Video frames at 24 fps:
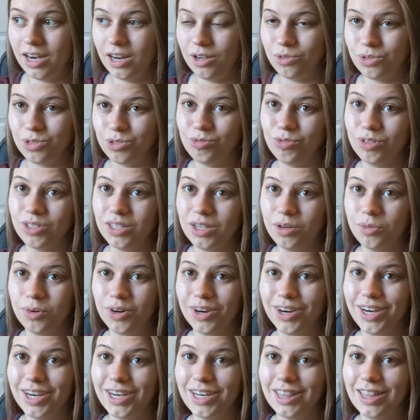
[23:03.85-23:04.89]
I was really
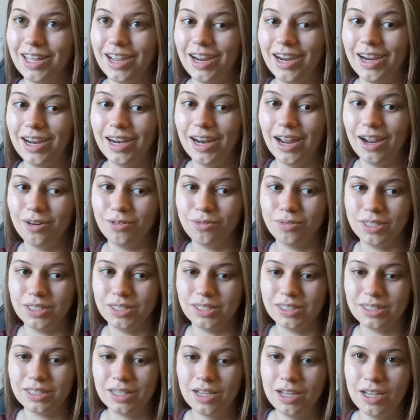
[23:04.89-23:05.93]
worried that I
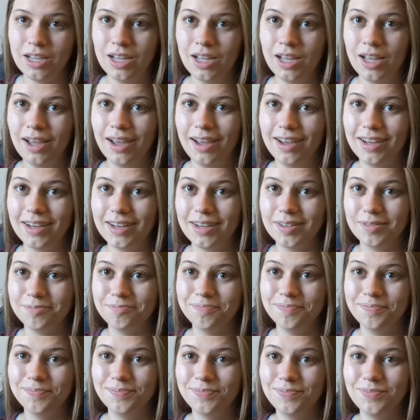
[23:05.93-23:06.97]
was
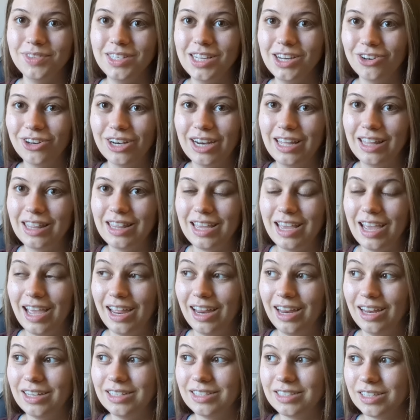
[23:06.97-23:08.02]
nearing the
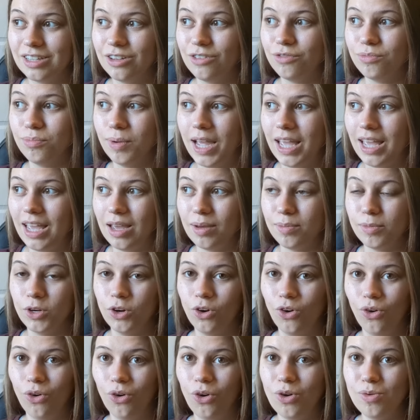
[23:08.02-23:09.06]
end of my
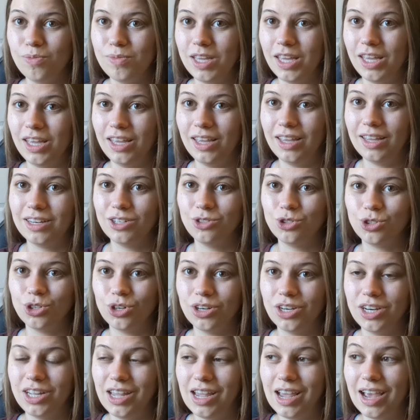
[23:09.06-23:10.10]
amigurumi
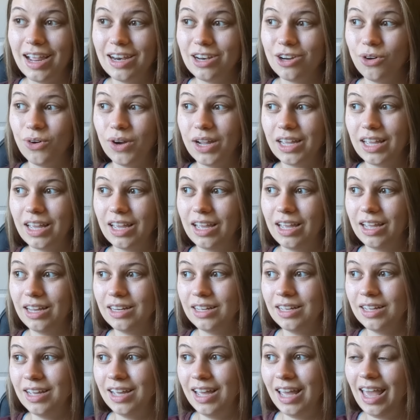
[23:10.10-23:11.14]
journey. I know I get,
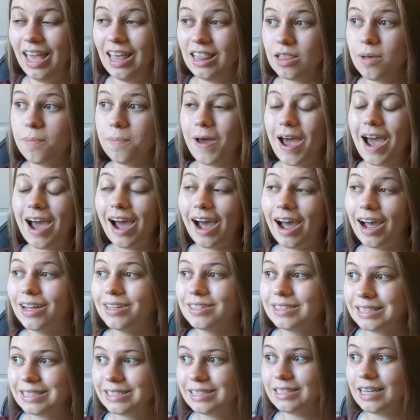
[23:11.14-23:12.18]
in the
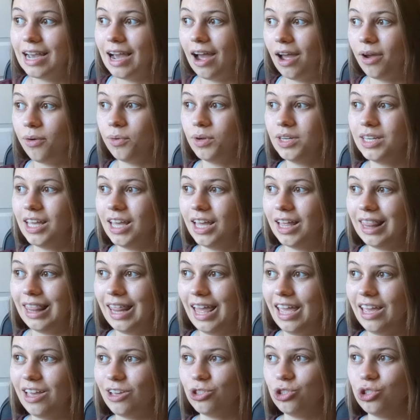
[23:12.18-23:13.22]
past, I would get
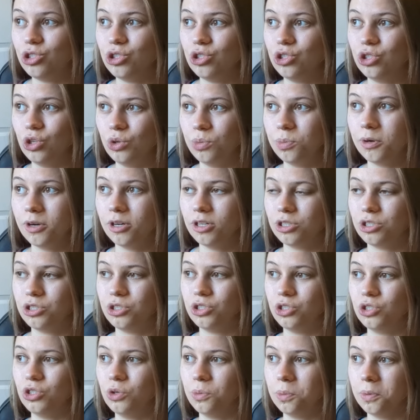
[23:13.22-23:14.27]
like super,
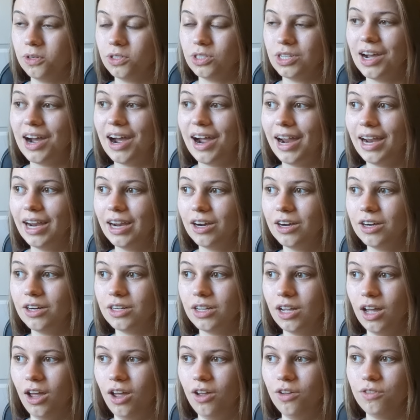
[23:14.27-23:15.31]
super tired
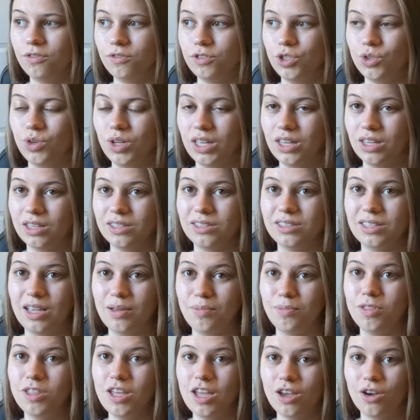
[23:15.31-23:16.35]
of doing the
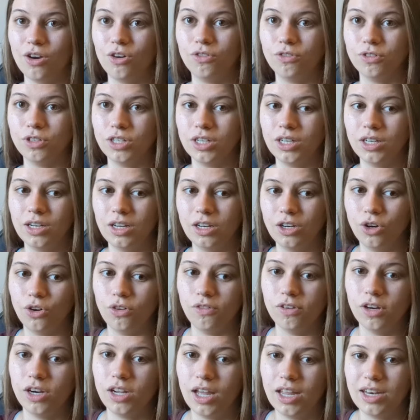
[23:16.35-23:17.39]
same thing over and
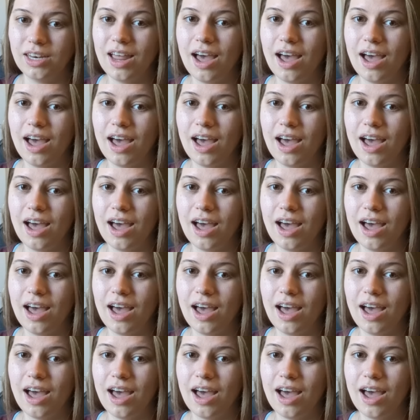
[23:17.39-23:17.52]
over again.